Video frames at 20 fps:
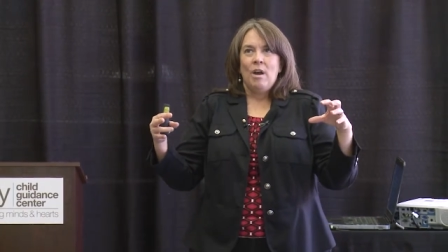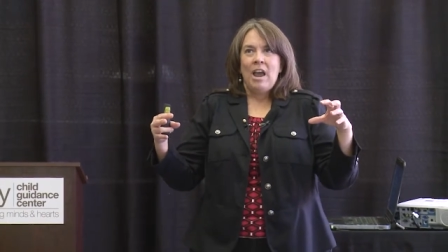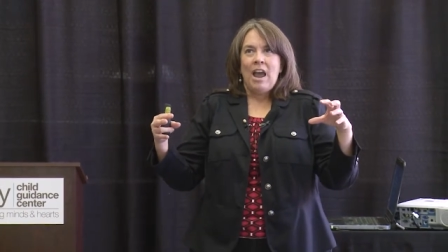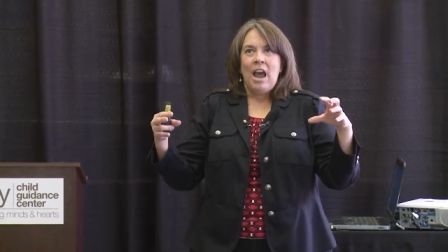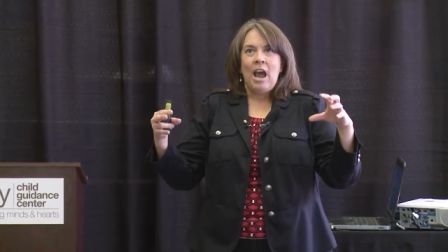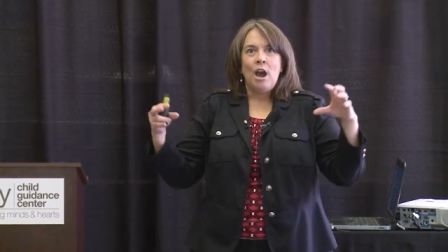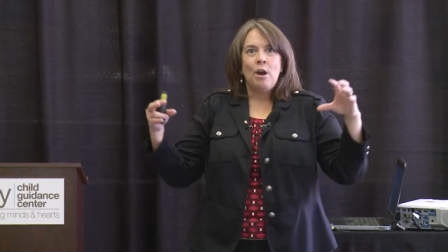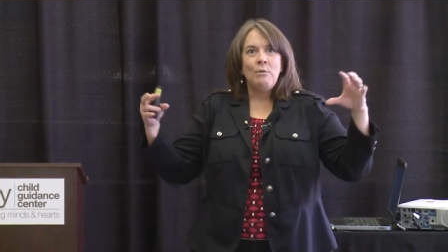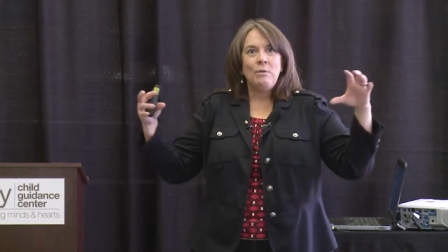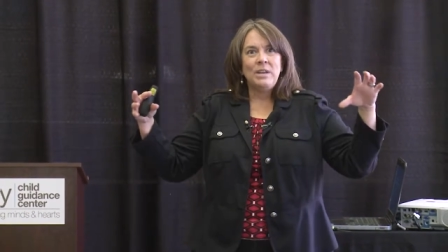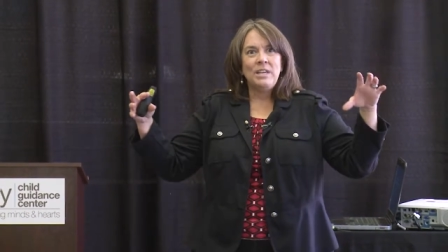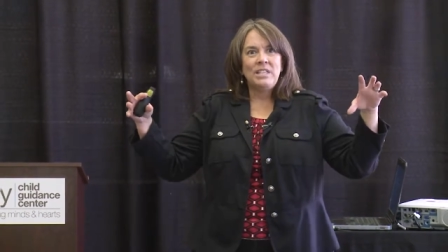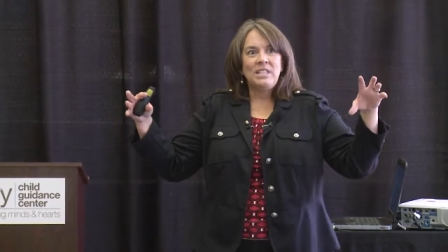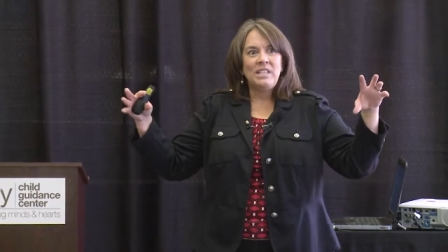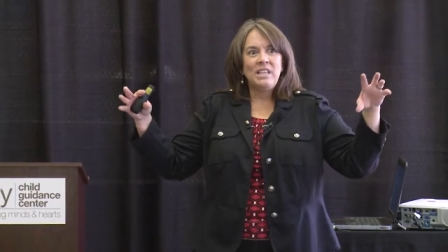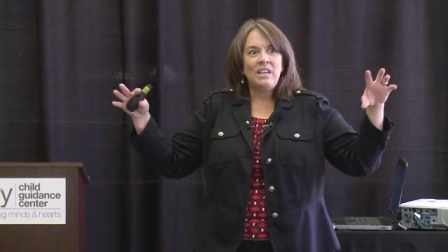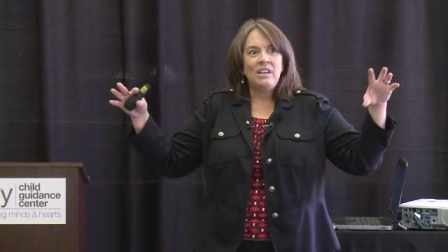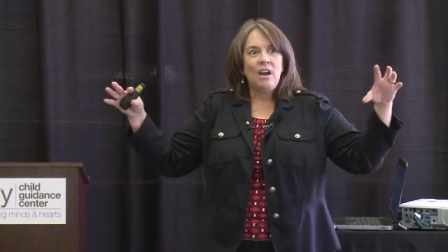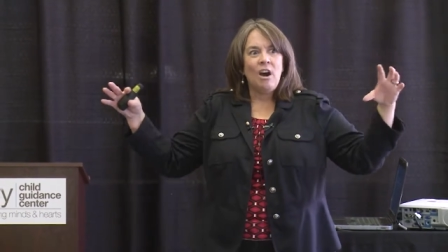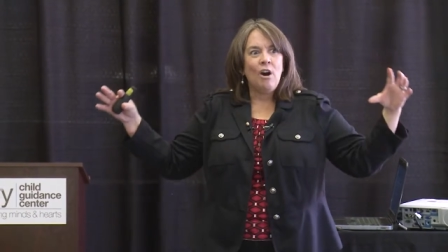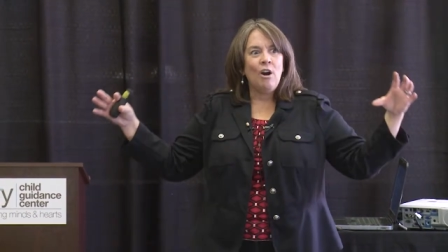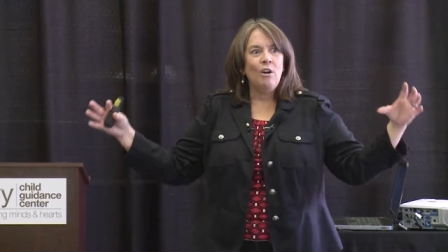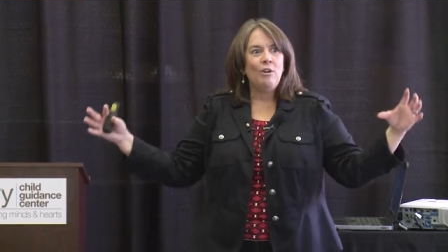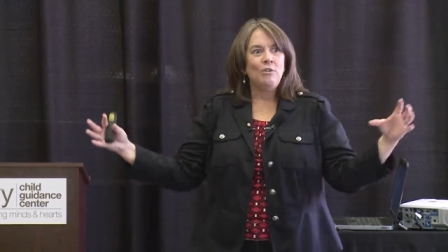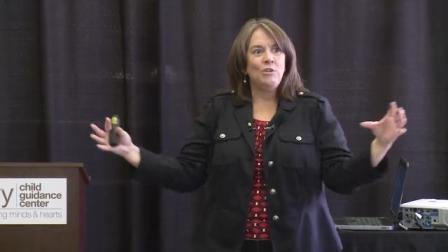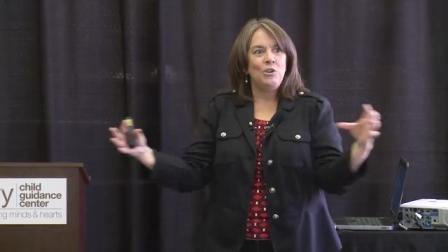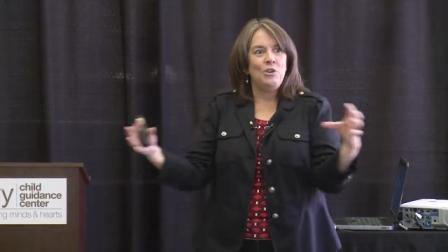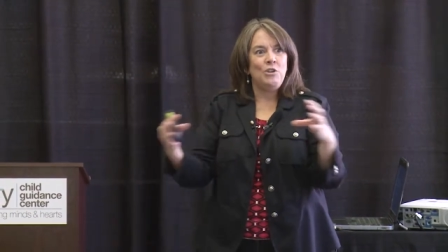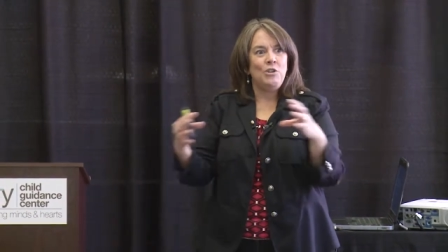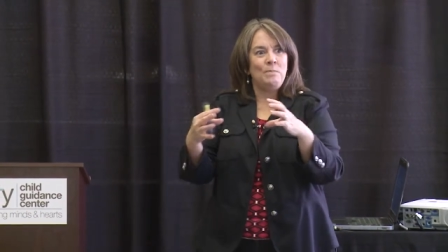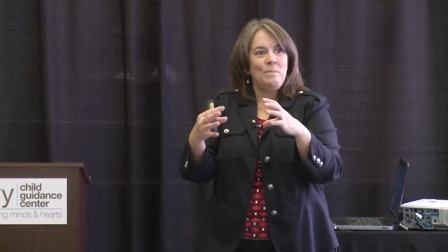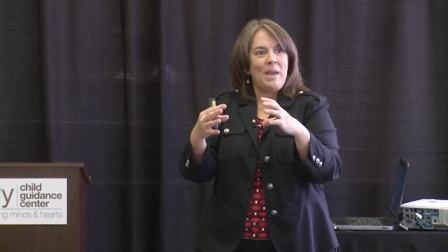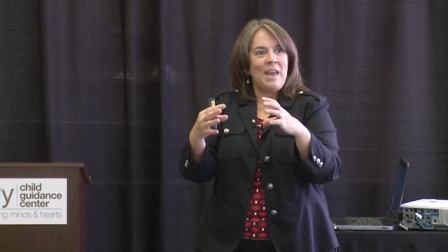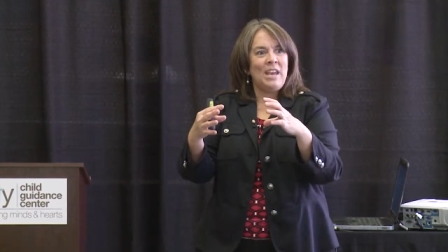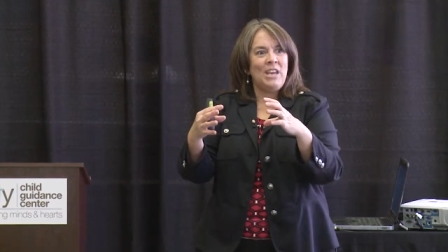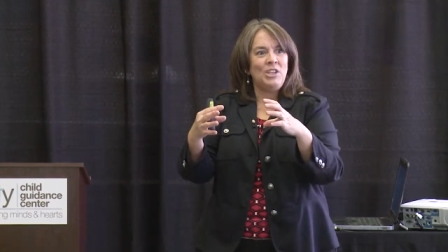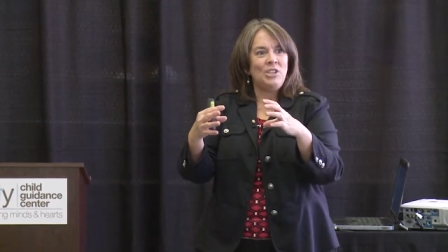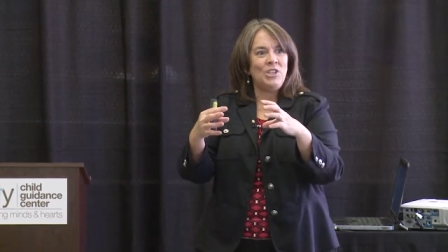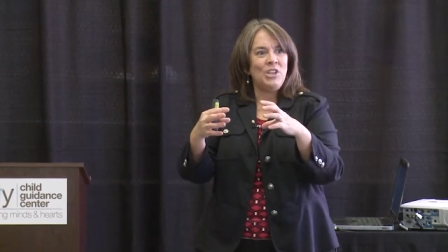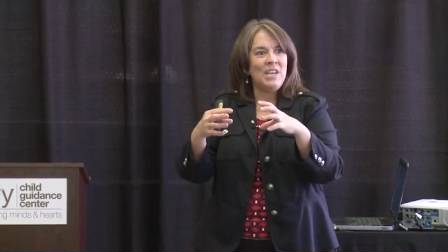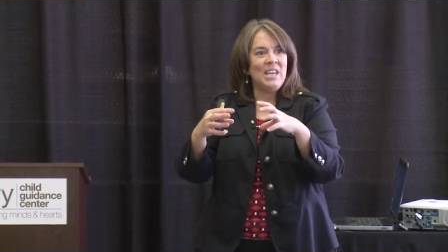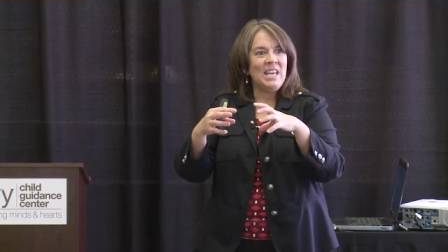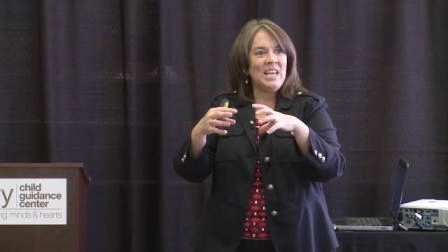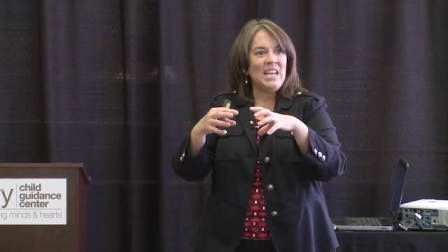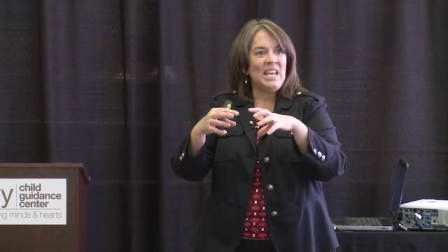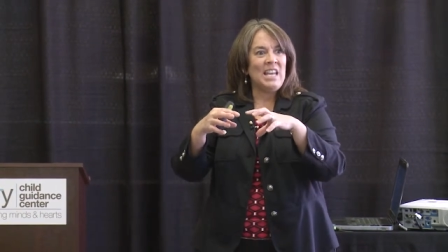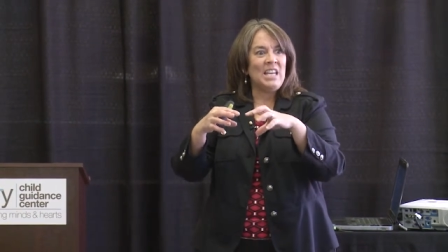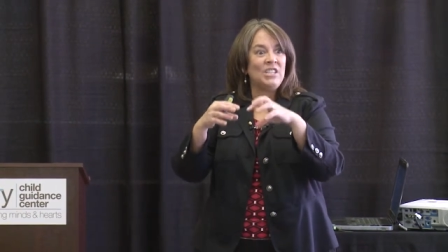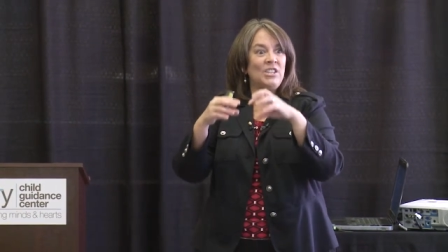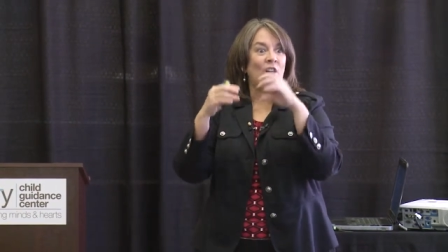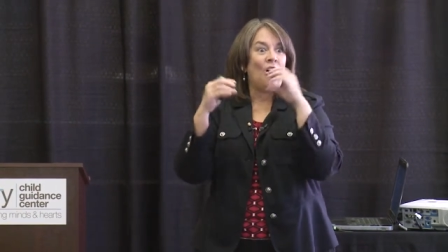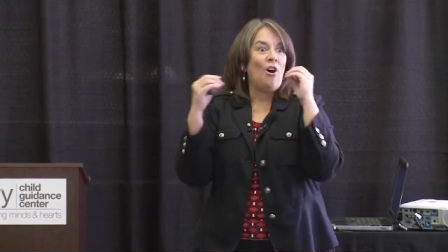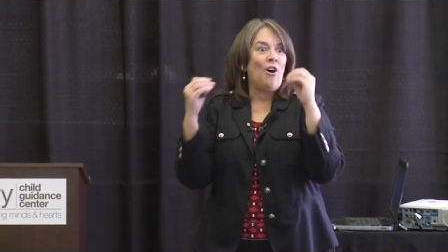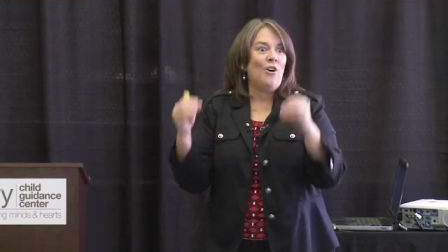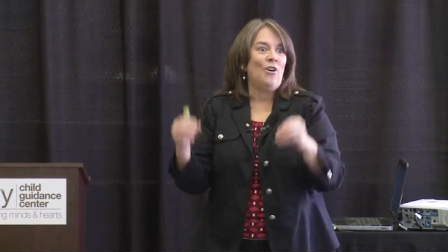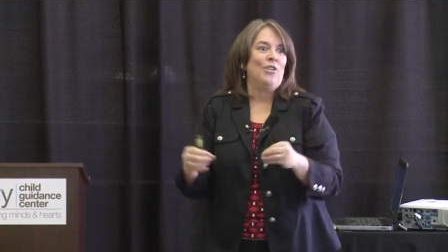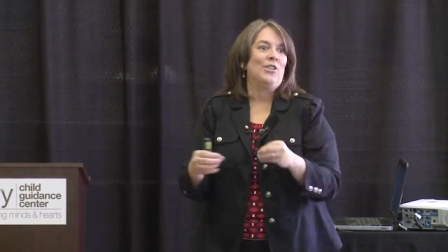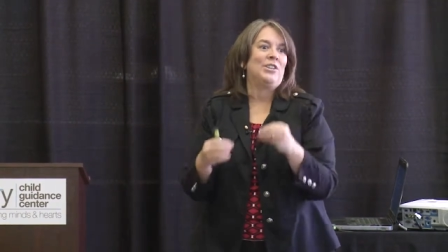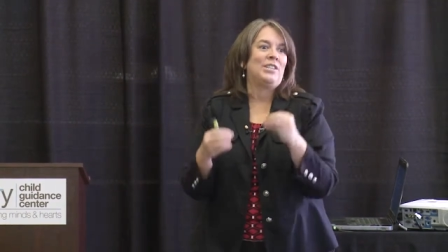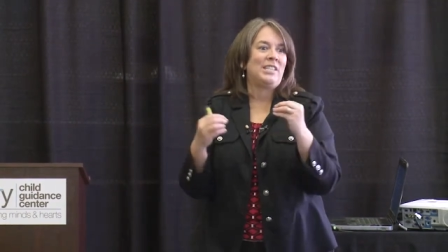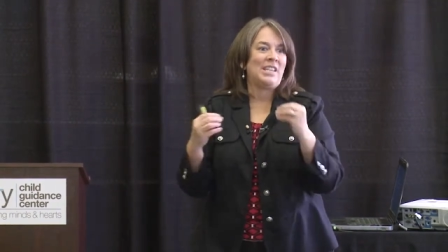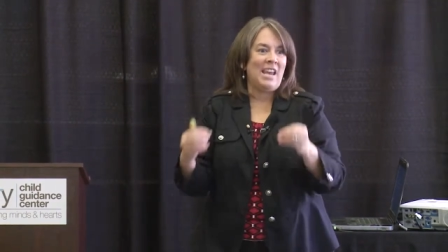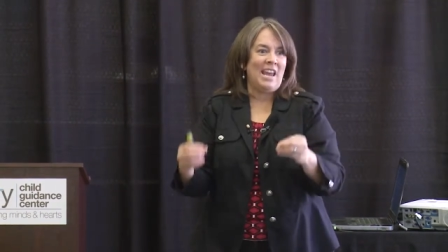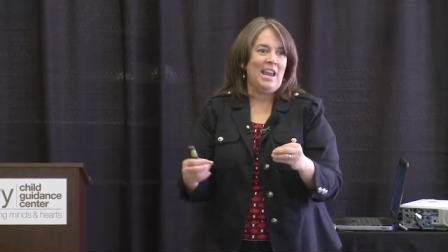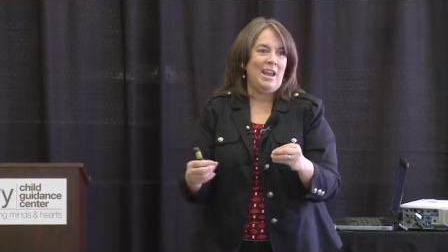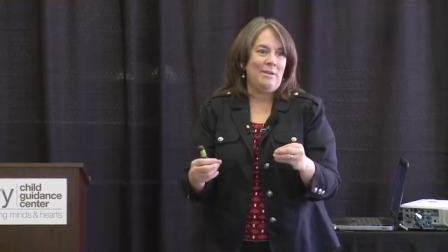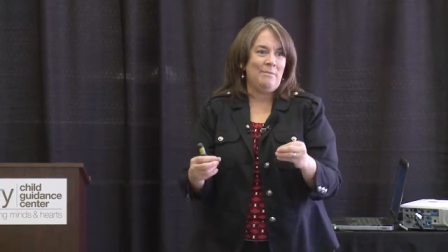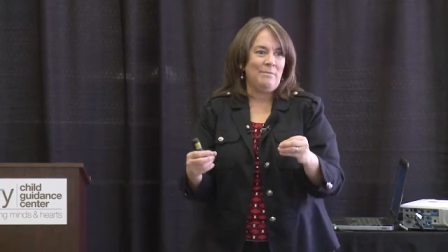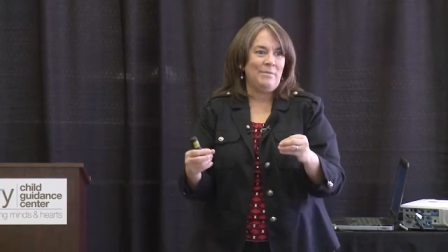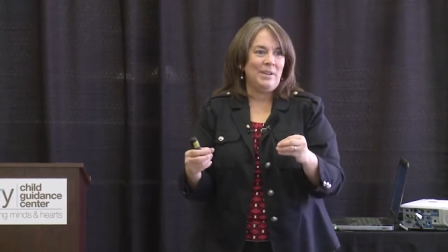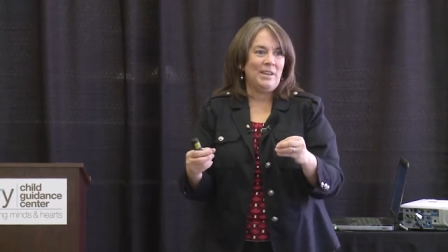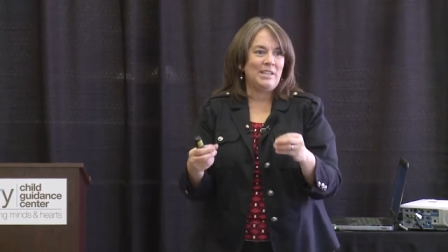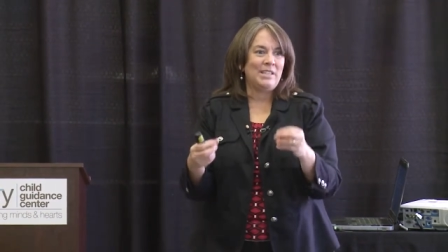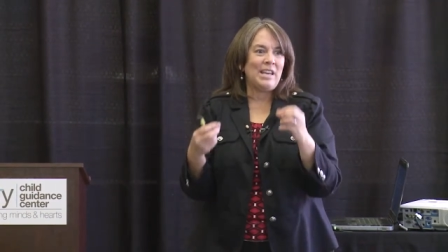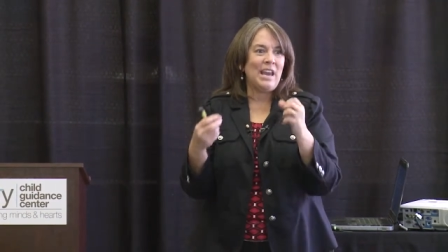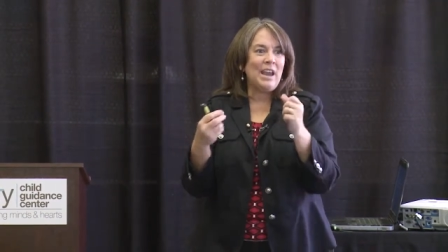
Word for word: how we see all youth managing it is all the same. Because